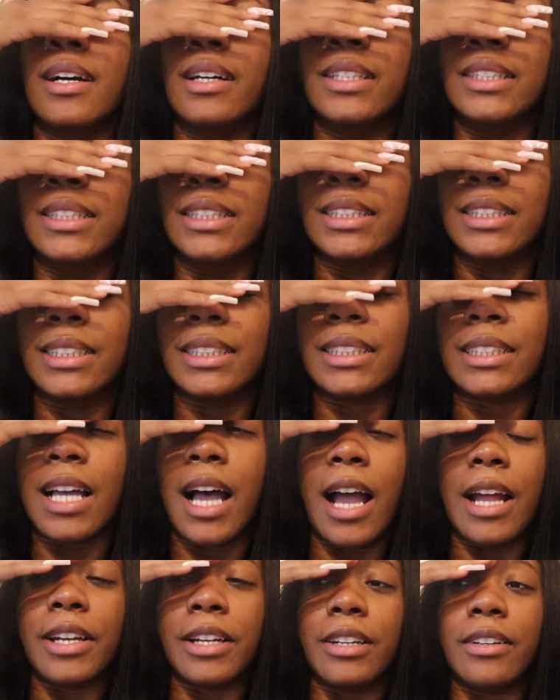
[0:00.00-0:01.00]
this is
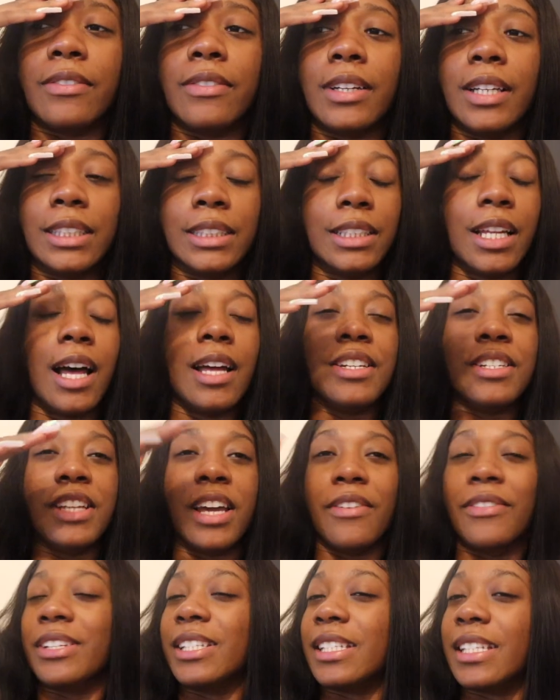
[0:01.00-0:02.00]
kind of it's not
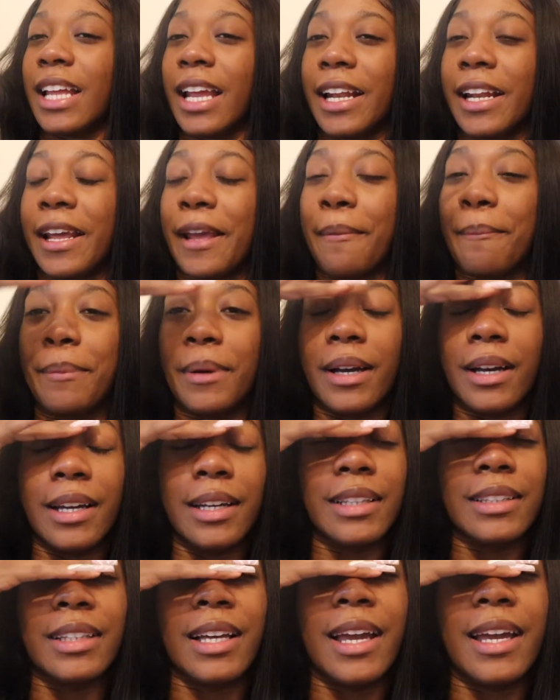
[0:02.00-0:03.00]
devastating
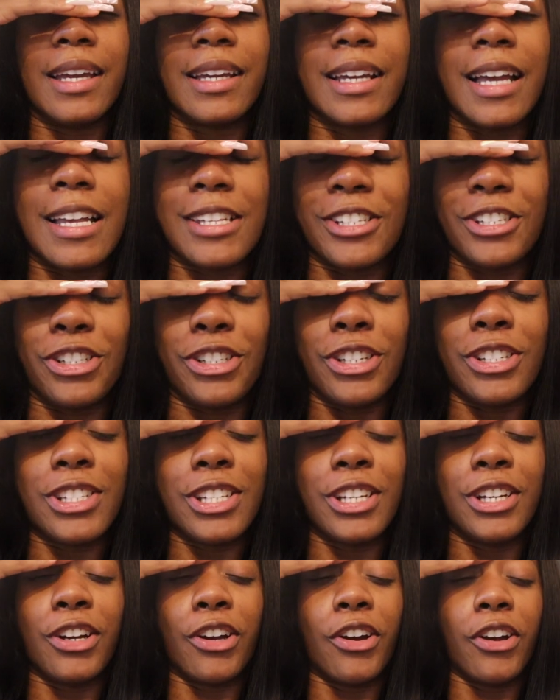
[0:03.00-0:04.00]
but like as a
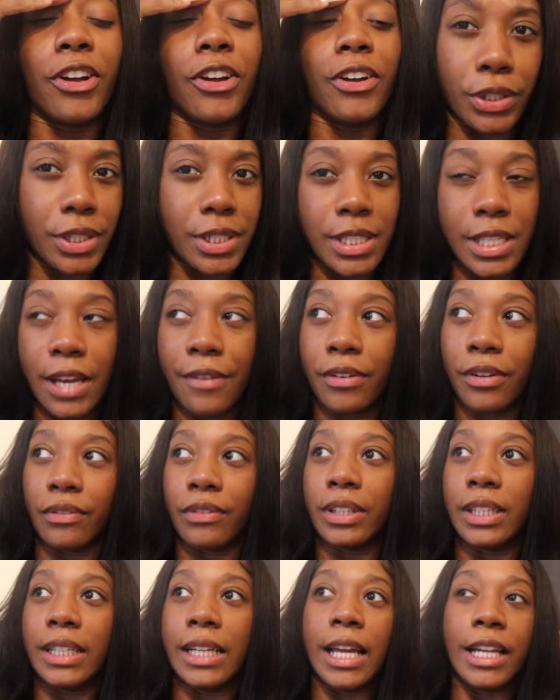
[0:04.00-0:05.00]
jersey girl there's never
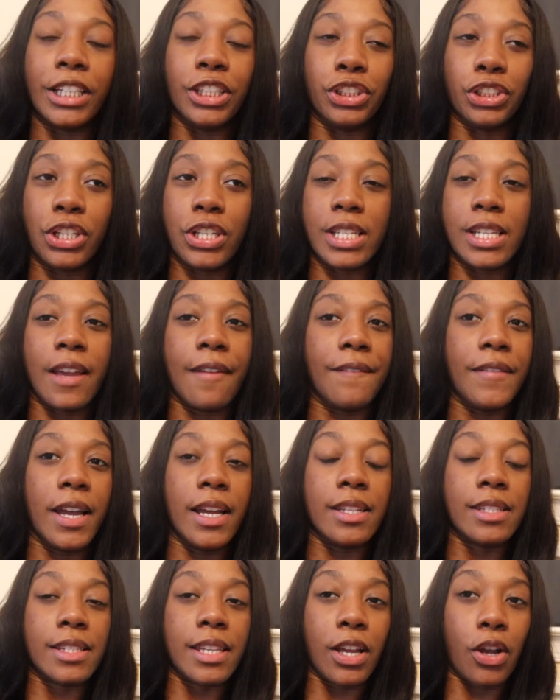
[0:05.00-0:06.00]
really any jersey
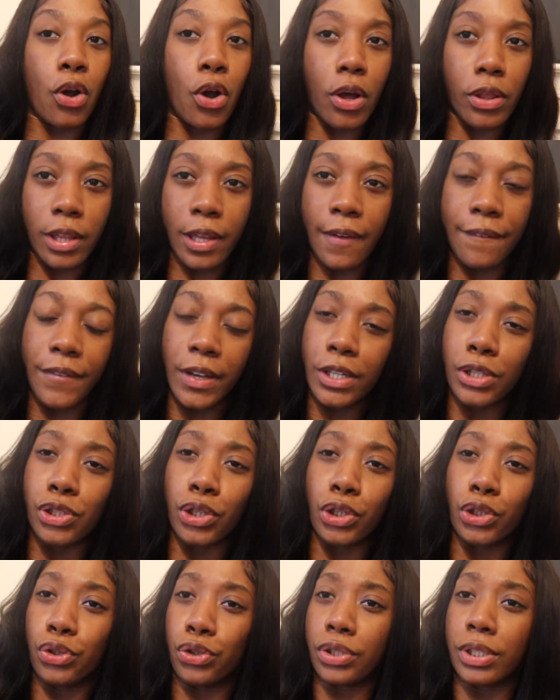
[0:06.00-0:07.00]
events like all the events
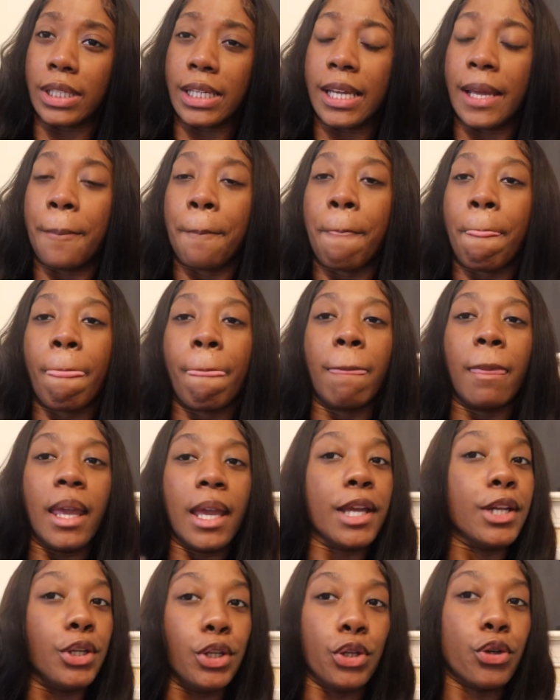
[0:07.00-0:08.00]
are usually in new